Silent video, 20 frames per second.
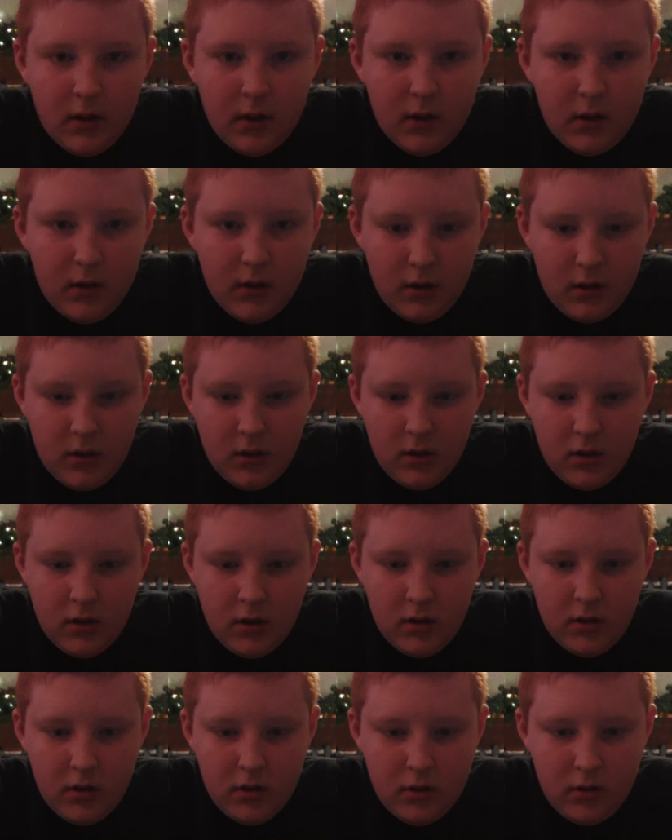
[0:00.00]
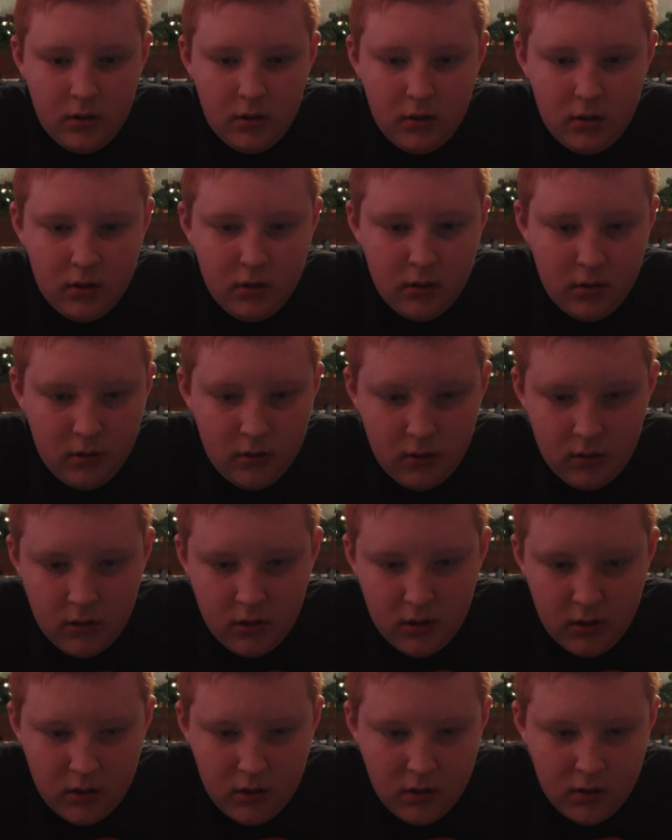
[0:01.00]

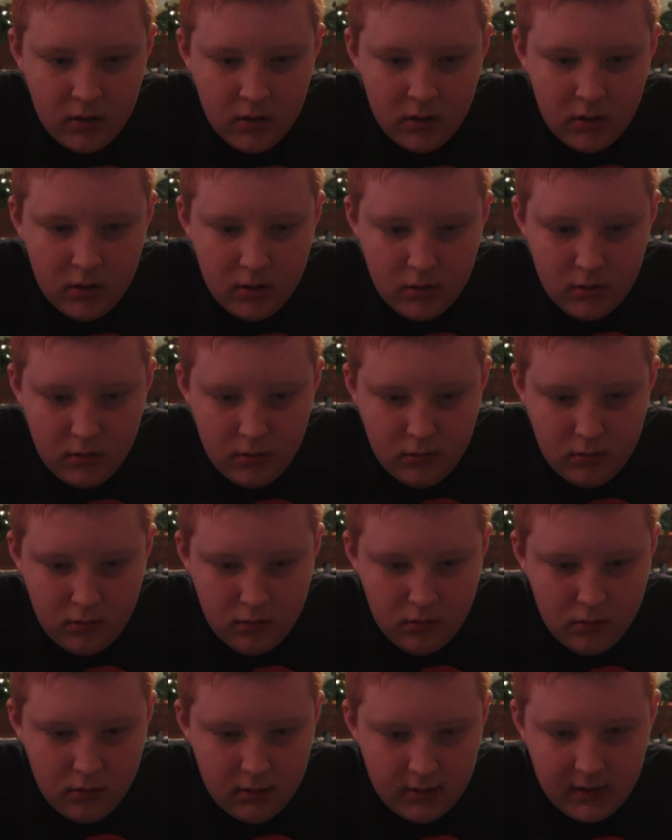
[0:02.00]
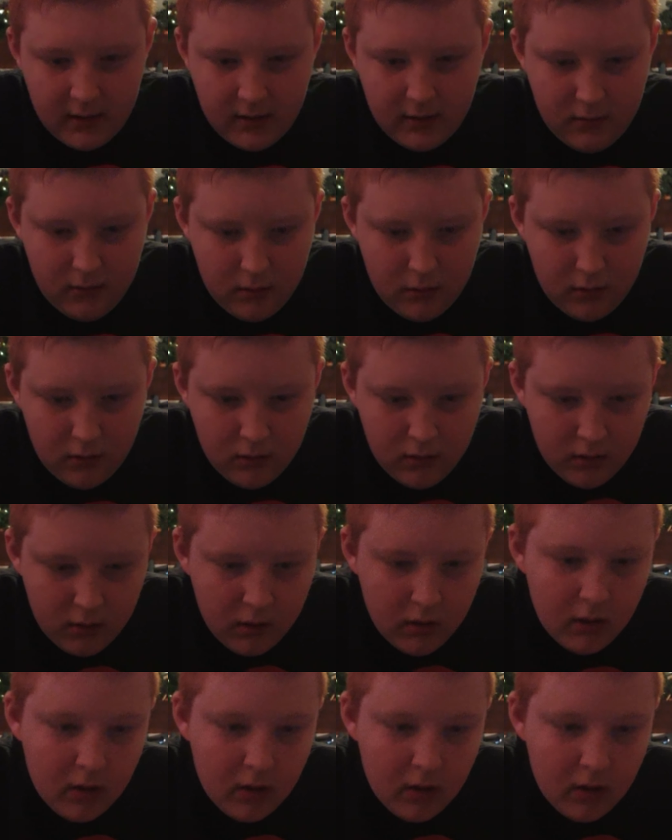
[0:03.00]
(no one is talking)